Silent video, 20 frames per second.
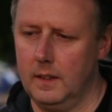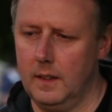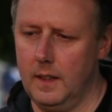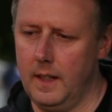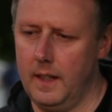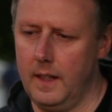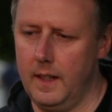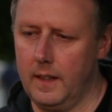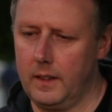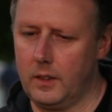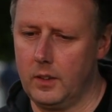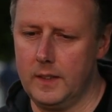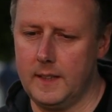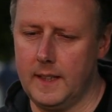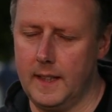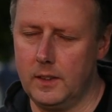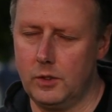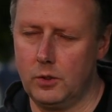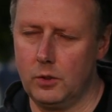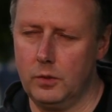uh,
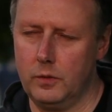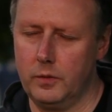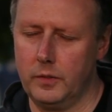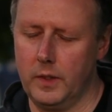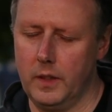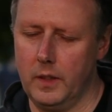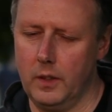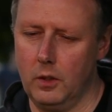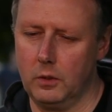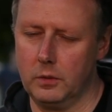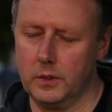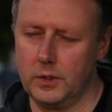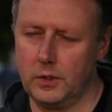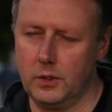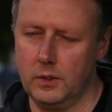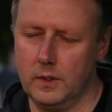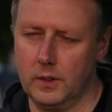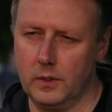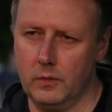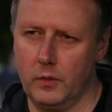credential for all the
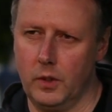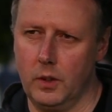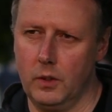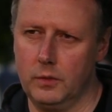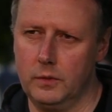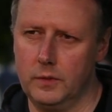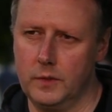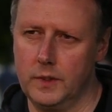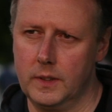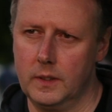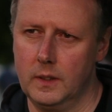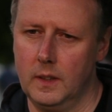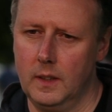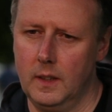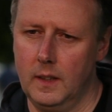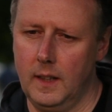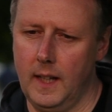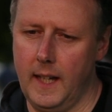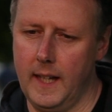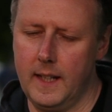students involved.
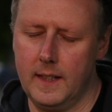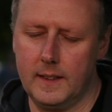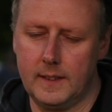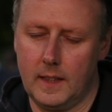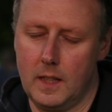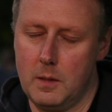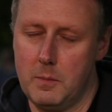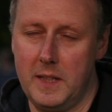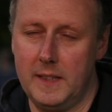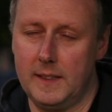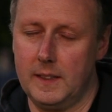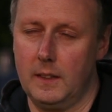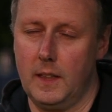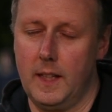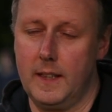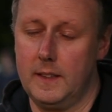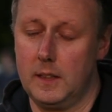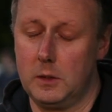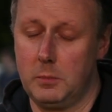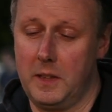And it's an amazing
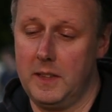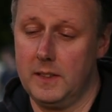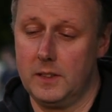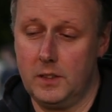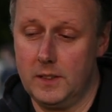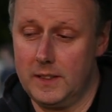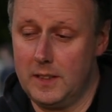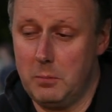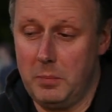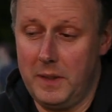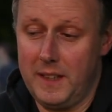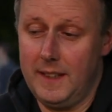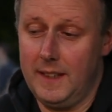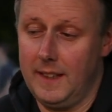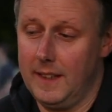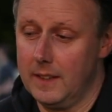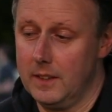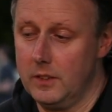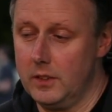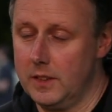learning experience. Just to be
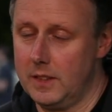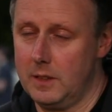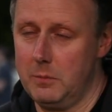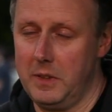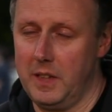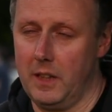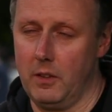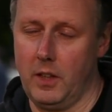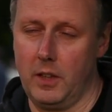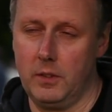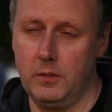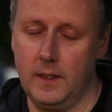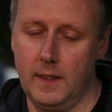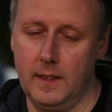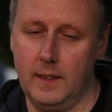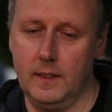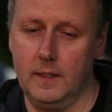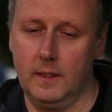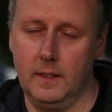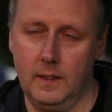here and just to be around
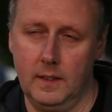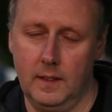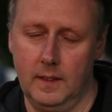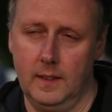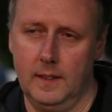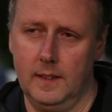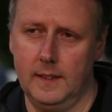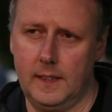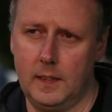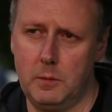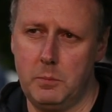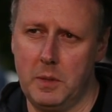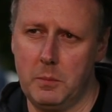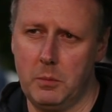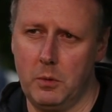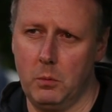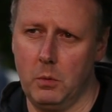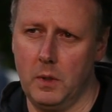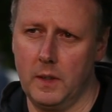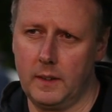it and see
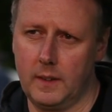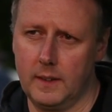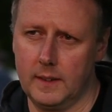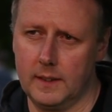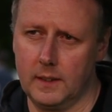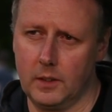people work is